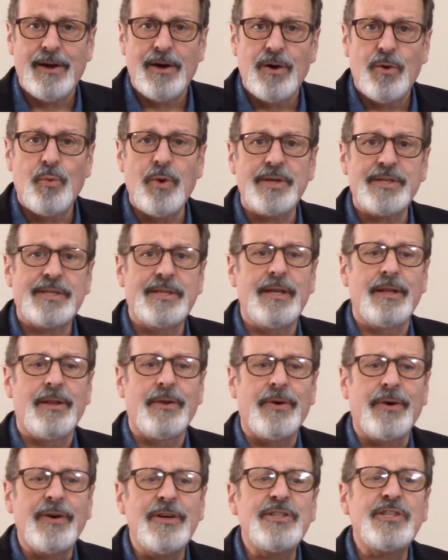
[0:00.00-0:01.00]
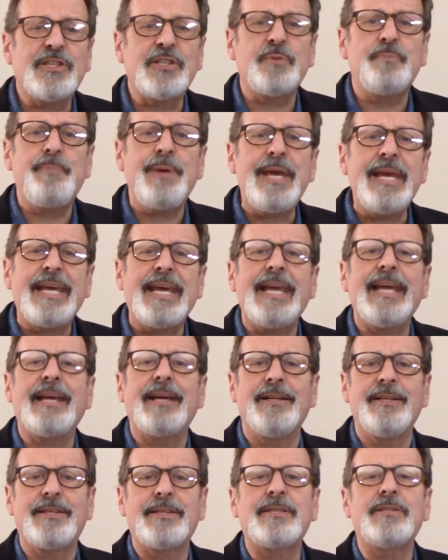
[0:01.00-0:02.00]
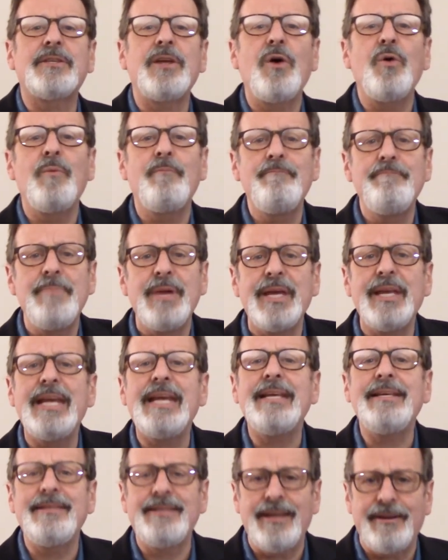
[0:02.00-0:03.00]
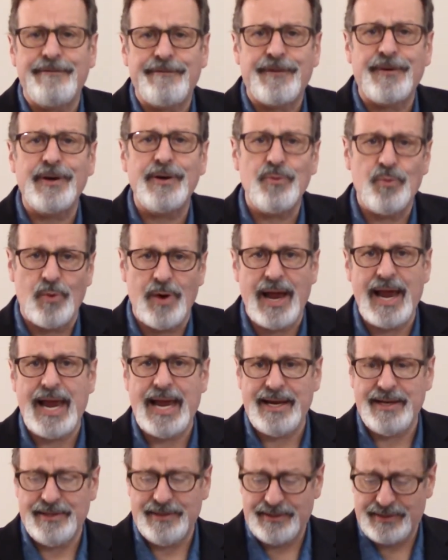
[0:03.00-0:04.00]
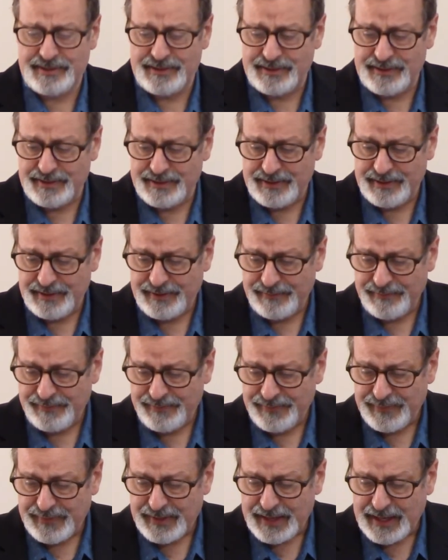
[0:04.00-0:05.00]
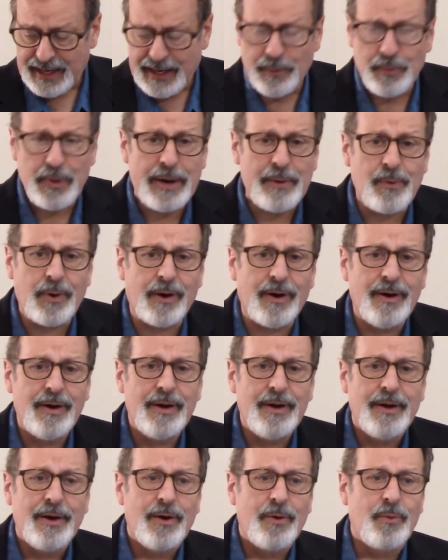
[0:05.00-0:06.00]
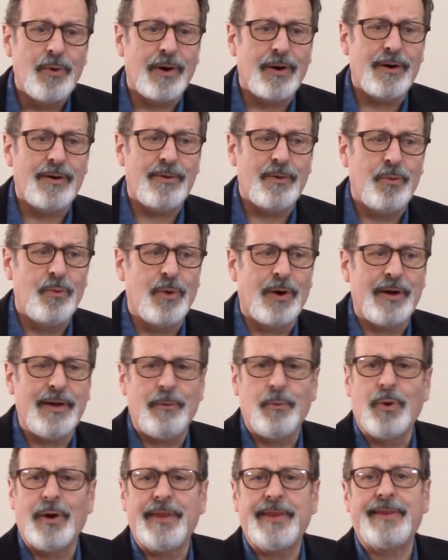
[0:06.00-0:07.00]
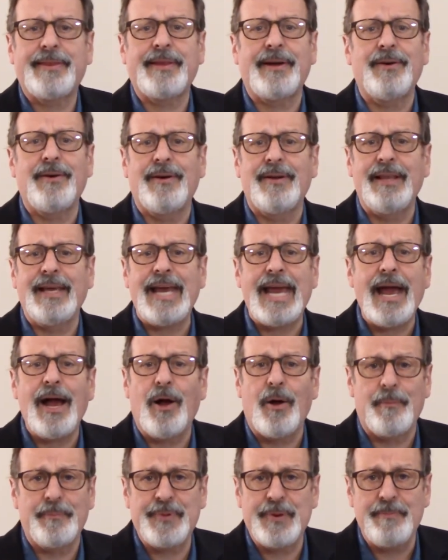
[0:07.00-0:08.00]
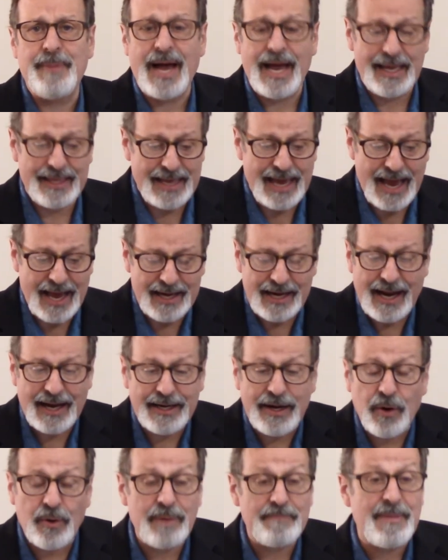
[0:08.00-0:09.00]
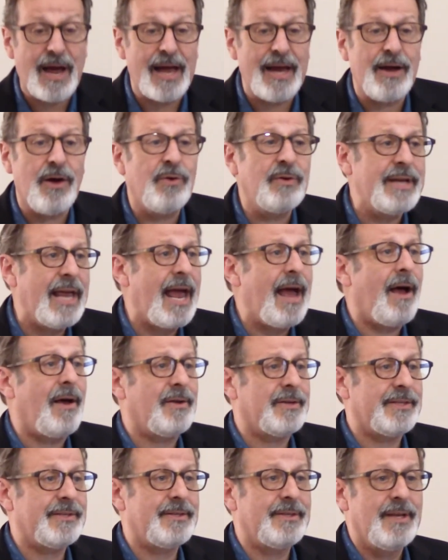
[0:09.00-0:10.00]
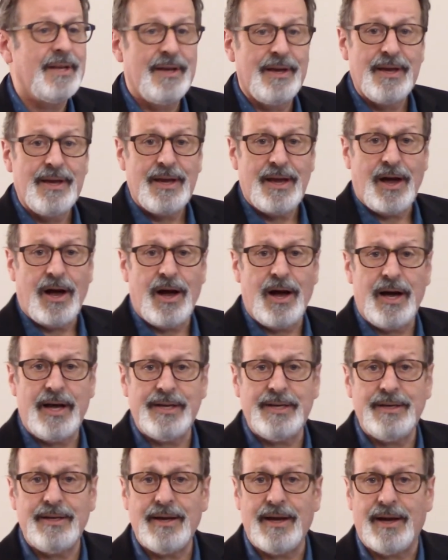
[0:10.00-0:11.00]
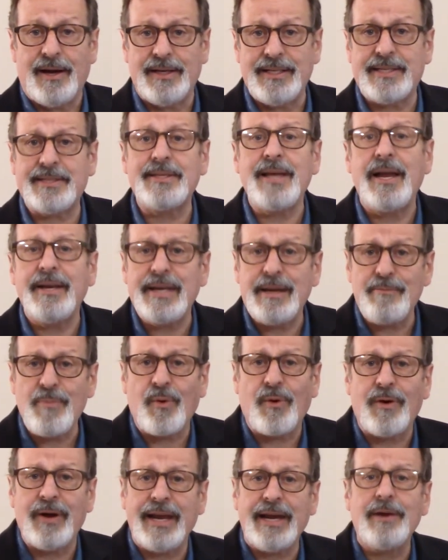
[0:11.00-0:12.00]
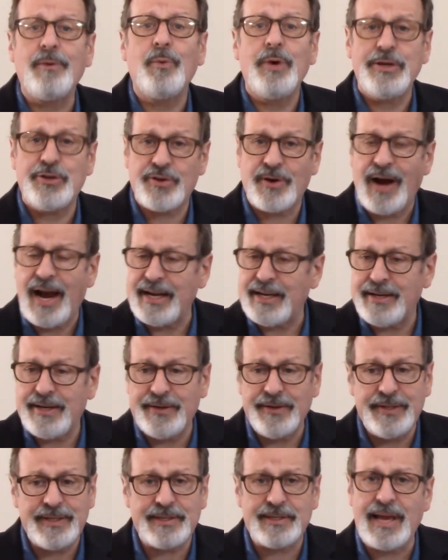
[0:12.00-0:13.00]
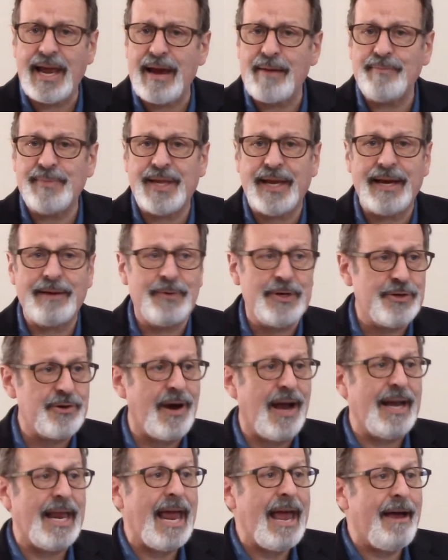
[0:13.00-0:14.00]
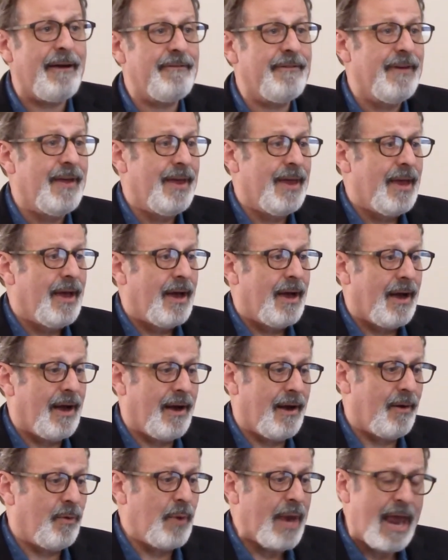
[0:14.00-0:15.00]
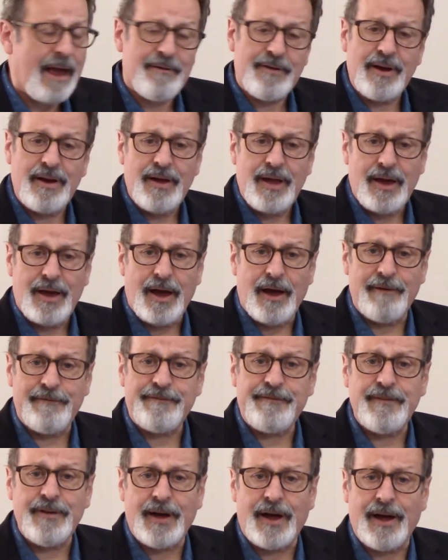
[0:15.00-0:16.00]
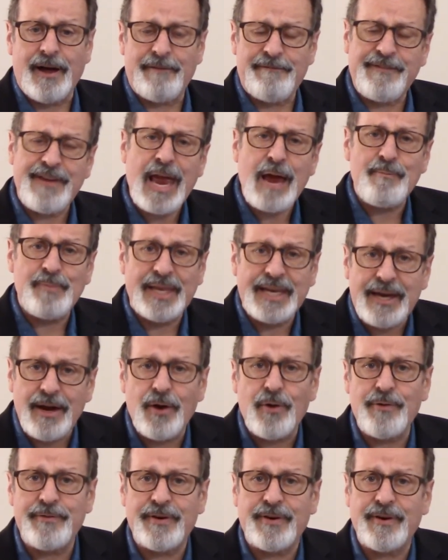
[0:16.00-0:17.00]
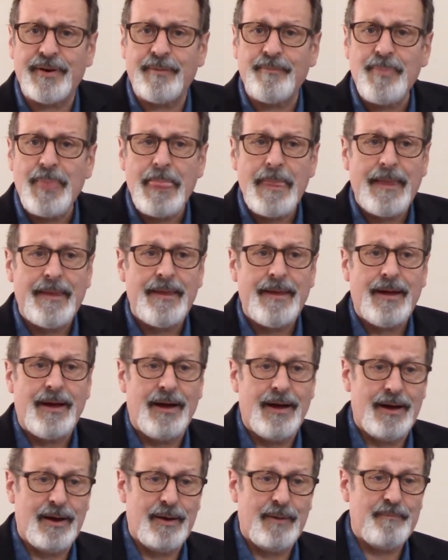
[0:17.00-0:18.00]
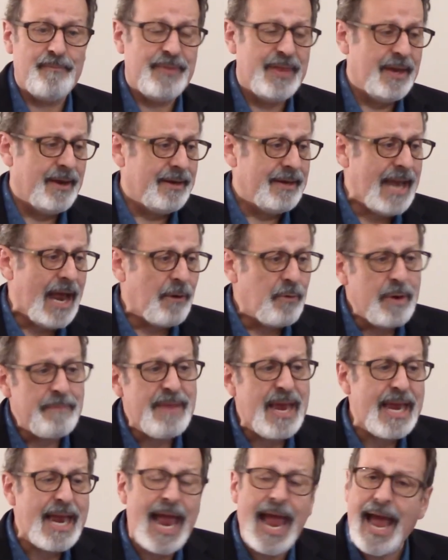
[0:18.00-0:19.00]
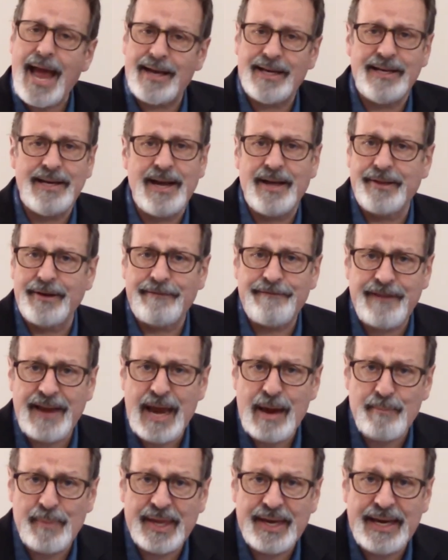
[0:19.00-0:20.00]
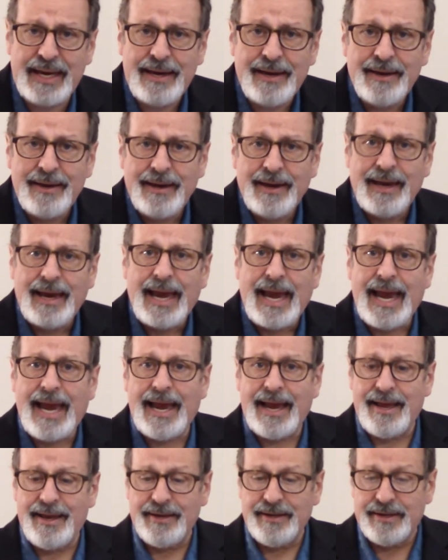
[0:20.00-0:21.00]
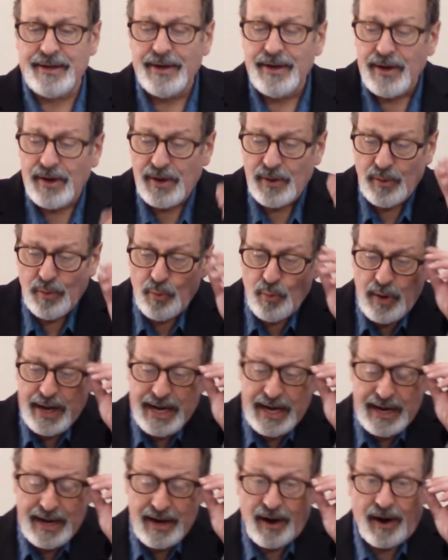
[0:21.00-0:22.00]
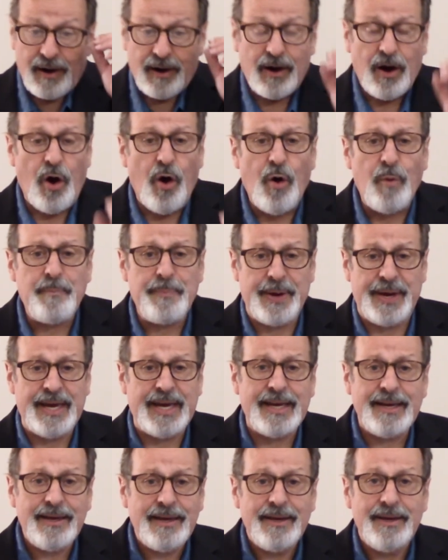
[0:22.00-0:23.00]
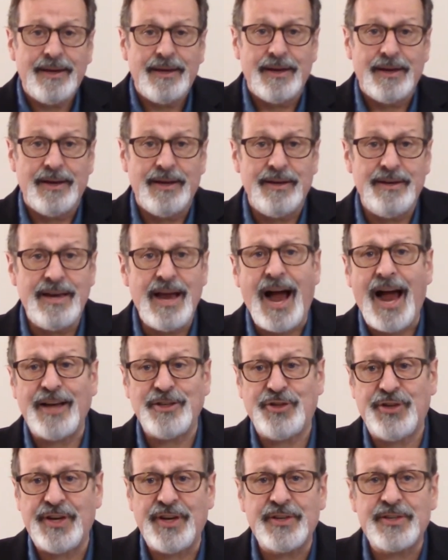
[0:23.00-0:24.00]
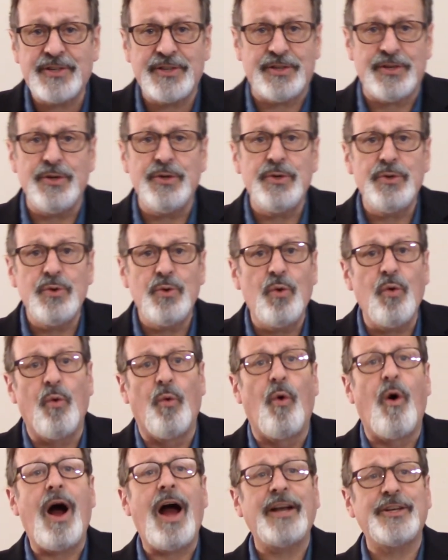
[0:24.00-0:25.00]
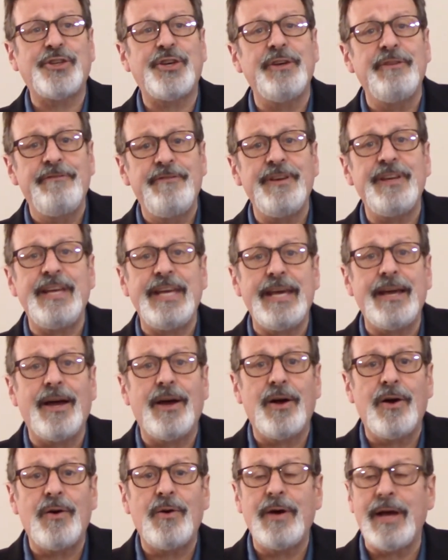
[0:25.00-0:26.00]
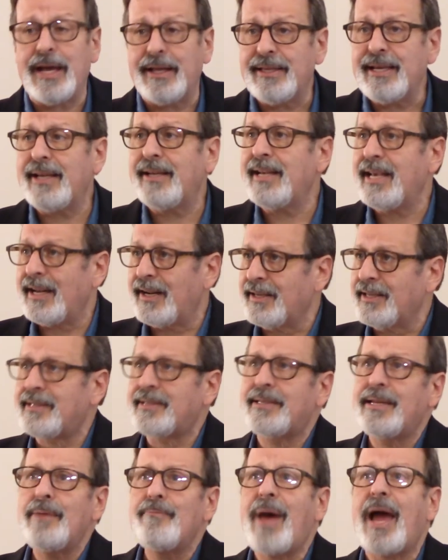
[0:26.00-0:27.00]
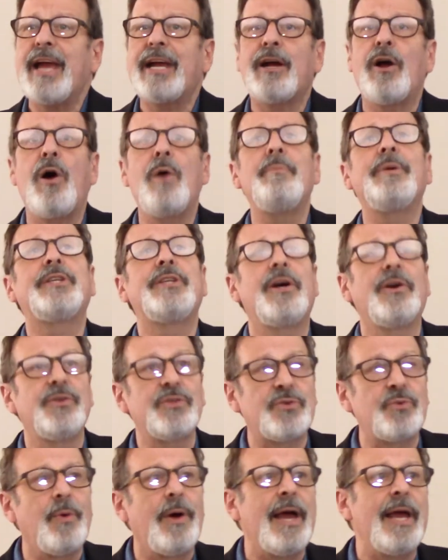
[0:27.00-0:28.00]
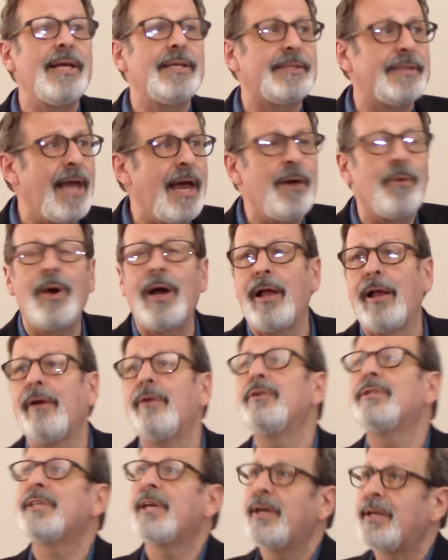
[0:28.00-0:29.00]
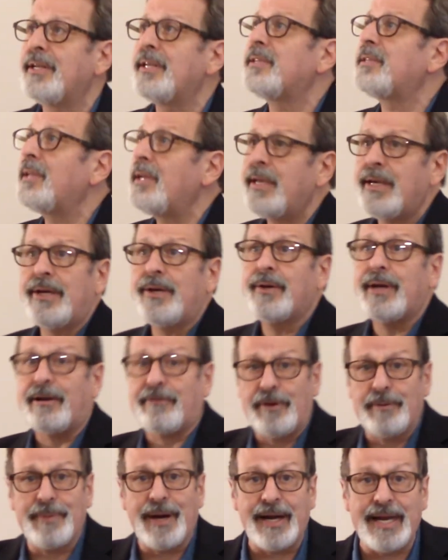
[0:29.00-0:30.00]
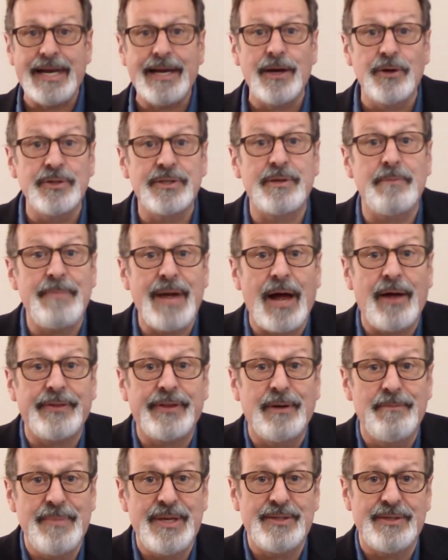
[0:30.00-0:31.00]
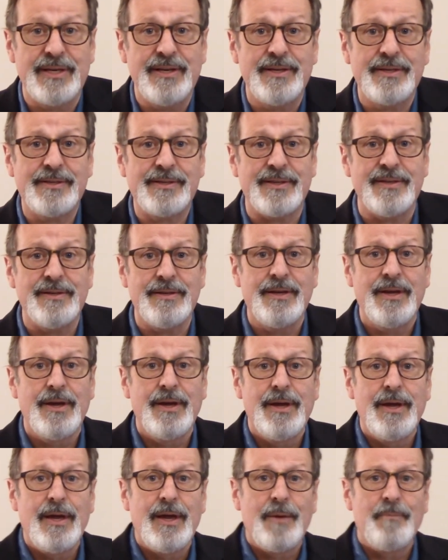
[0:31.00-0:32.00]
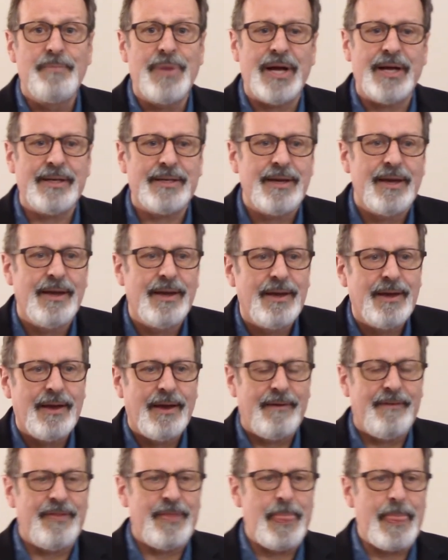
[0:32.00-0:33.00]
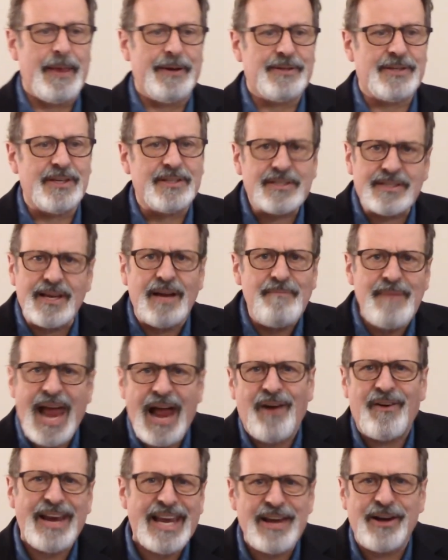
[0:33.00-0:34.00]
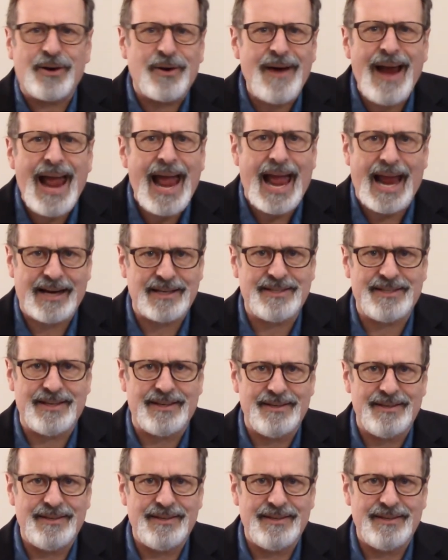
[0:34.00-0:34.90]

was the Lord speaking in so many different ways. And we were, were, were, were thoroughly helped by that. I know in my own house on, on Sunday morning, we try to do the same thing. We try to have, uh, we have a, a, a family over. Um, now we may add another family. And we are hoping not just to watch a video and then in a semi comatose way say, well, it was good to see you, and everybody goes about their business, but to somehow interact